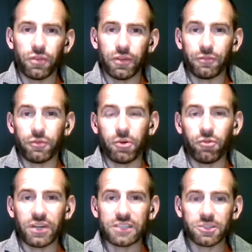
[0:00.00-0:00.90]
like from a
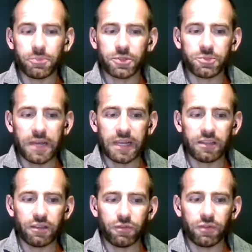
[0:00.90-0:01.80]
risk
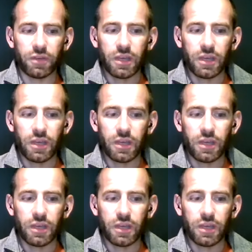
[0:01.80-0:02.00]
perspective.